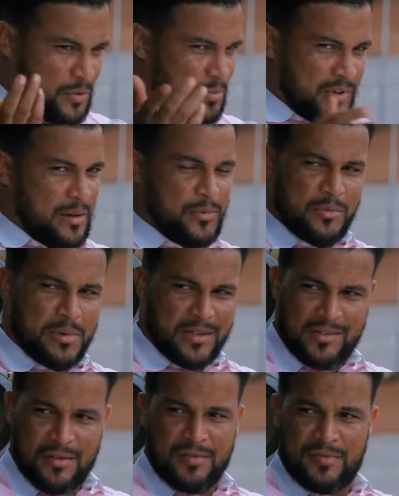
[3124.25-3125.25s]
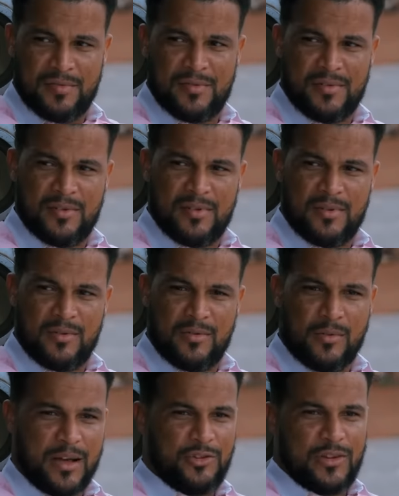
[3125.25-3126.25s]
some time to myself?
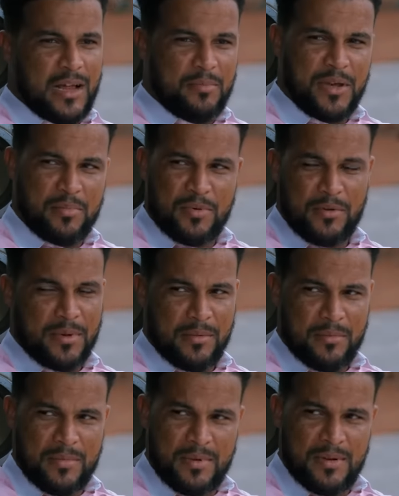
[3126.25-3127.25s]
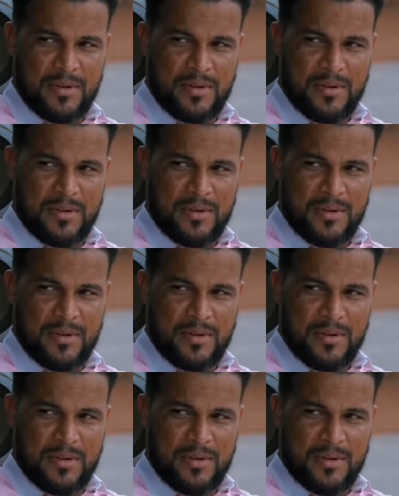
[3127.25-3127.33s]
Why should that be a problem?